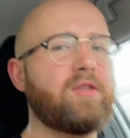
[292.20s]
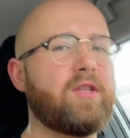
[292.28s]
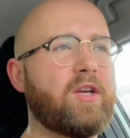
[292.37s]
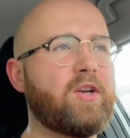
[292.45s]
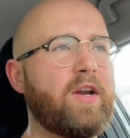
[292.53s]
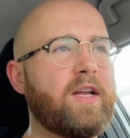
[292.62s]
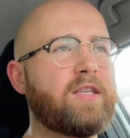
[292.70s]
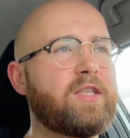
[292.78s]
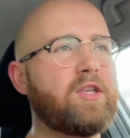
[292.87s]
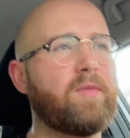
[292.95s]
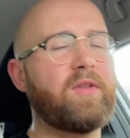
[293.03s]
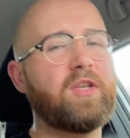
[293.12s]
degrades
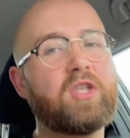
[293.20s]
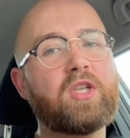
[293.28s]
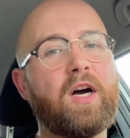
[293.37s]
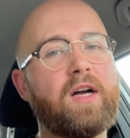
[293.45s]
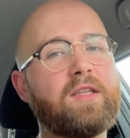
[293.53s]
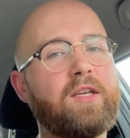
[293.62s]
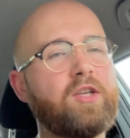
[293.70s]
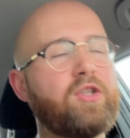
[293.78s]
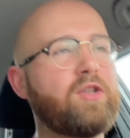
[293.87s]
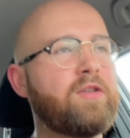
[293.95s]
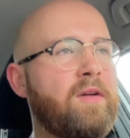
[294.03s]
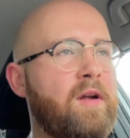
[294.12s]
some of the scar
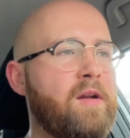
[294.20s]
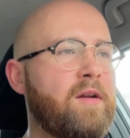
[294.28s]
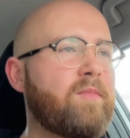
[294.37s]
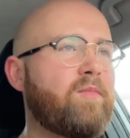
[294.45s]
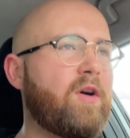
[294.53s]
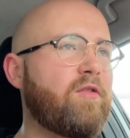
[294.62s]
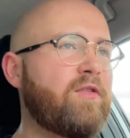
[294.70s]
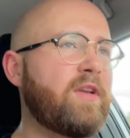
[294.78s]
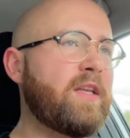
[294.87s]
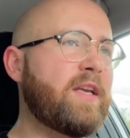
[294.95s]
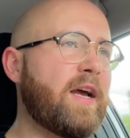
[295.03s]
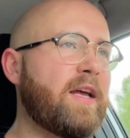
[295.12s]
tissue, but
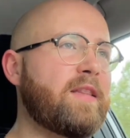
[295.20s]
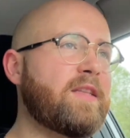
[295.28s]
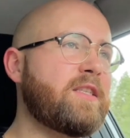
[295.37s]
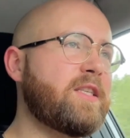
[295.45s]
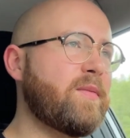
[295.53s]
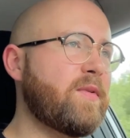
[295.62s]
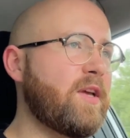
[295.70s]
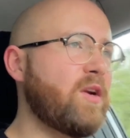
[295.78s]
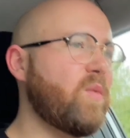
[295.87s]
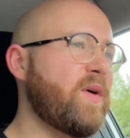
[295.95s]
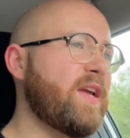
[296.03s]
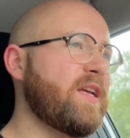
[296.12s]
really in the same kind
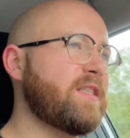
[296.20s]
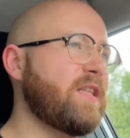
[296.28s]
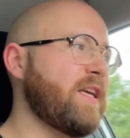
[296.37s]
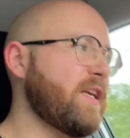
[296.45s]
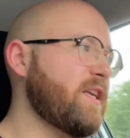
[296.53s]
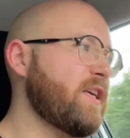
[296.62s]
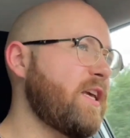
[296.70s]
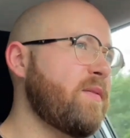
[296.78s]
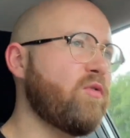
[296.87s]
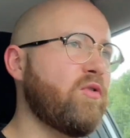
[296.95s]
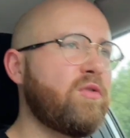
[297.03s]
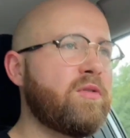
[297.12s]
of way as
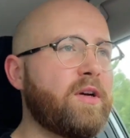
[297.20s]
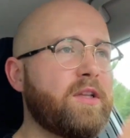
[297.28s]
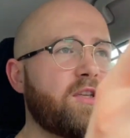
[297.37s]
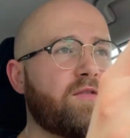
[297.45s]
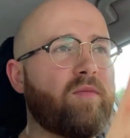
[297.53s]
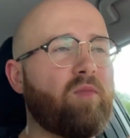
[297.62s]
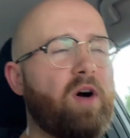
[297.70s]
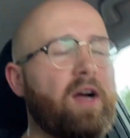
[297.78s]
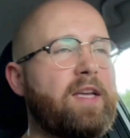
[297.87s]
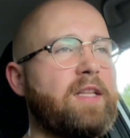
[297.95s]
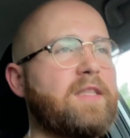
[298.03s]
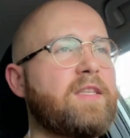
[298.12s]
chemo, at least from
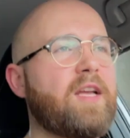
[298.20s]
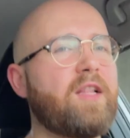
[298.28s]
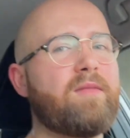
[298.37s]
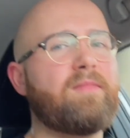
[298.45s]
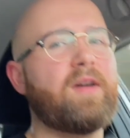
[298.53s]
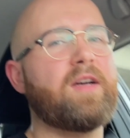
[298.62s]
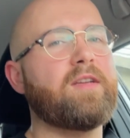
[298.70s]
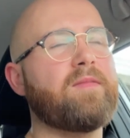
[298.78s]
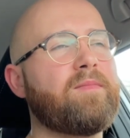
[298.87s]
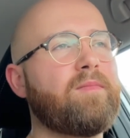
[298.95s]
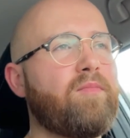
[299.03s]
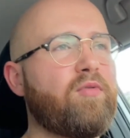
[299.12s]
what I can tell in my
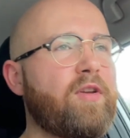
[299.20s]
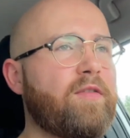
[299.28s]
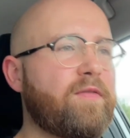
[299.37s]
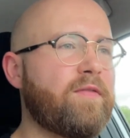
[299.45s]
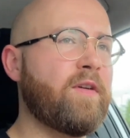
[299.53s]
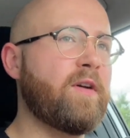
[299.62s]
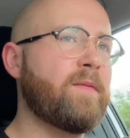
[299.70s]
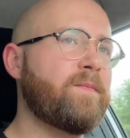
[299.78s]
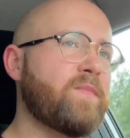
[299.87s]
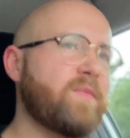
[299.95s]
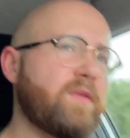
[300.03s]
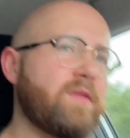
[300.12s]
brief
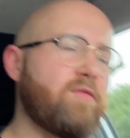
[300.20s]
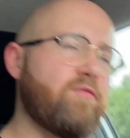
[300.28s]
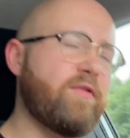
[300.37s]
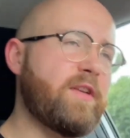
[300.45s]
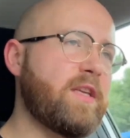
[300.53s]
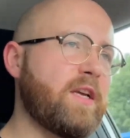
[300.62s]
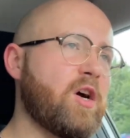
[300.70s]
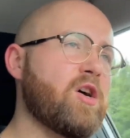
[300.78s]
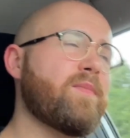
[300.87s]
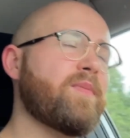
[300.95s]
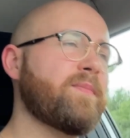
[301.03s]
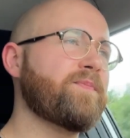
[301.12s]
reading
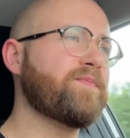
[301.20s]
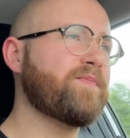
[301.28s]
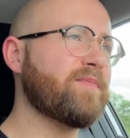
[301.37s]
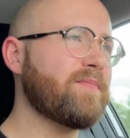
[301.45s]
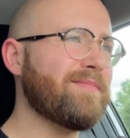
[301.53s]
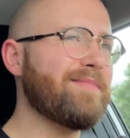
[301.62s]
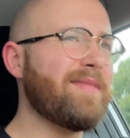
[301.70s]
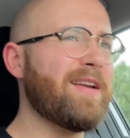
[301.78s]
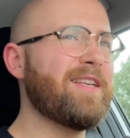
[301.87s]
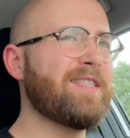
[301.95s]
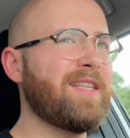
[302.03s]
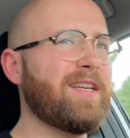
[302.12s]
up
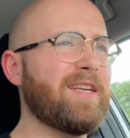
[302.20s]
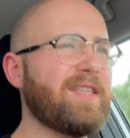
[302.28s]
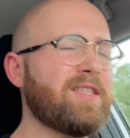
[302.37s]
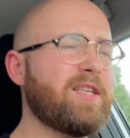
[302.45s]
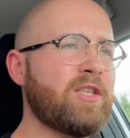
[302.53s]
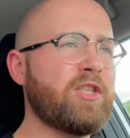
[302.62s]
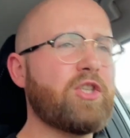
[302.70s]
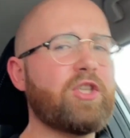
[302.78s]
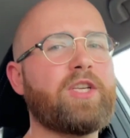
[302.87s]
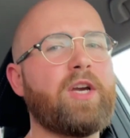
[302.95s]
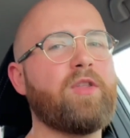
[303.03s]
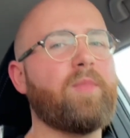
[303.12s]
is that it doesn't
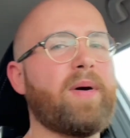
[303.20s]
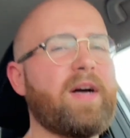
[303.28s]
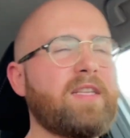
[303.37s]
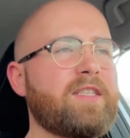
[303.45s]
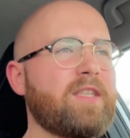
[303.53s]
just kill the bad